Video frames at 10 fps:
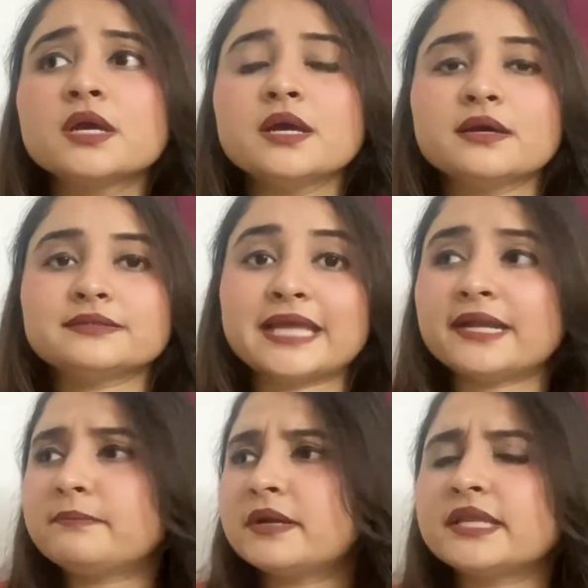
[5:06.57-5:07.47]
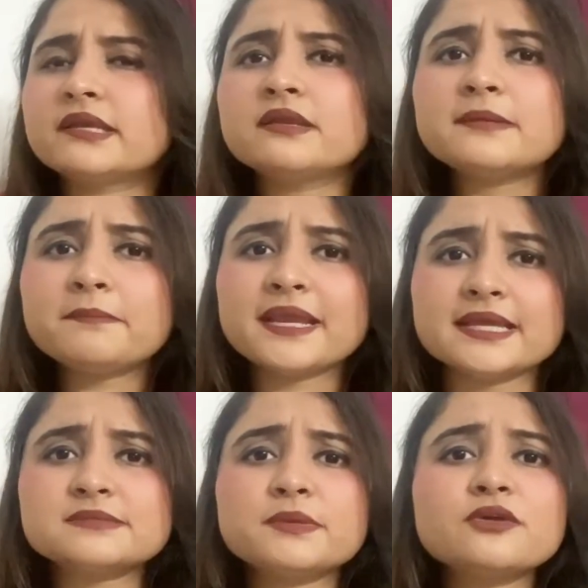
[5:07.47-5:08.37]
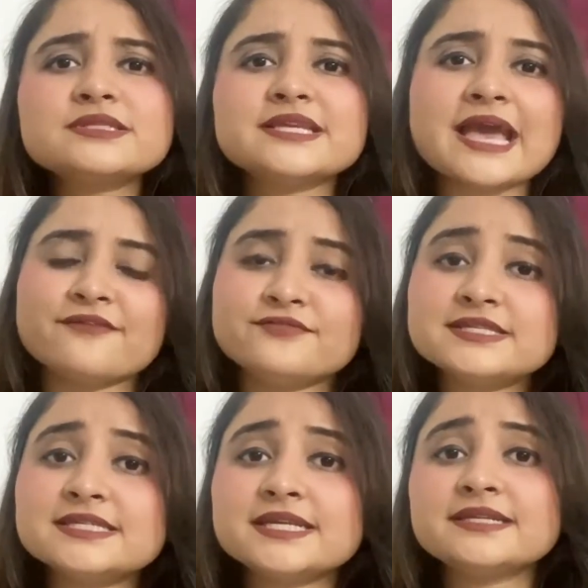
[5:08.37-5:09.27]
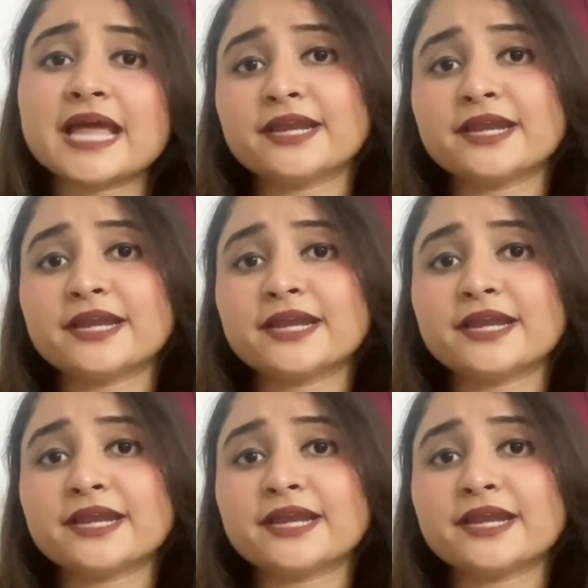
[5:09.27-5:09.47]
that particular place because you have visited that,